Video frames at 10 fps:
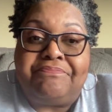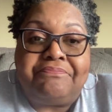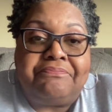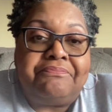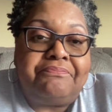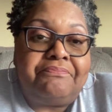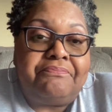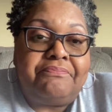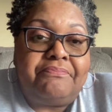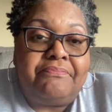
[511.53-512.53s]

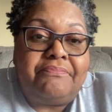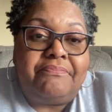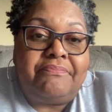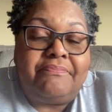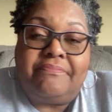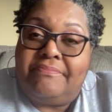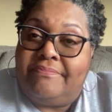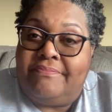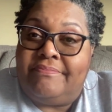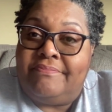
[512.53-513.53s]

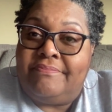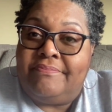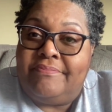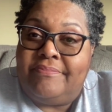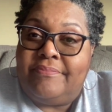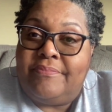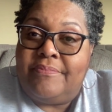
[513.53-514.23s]
(silence)